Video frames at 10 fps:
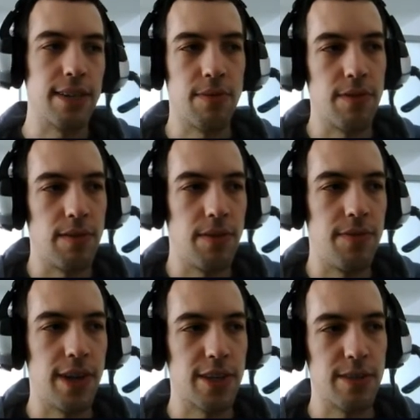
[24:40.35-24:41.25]
within that
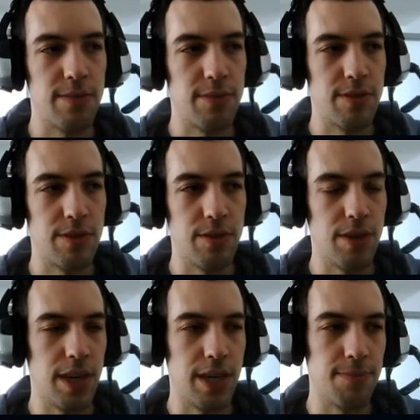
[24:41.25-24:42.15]
function
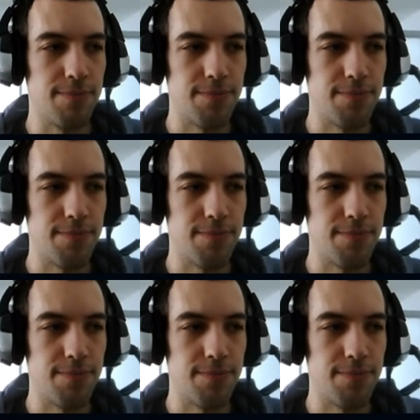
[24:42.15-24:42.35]
to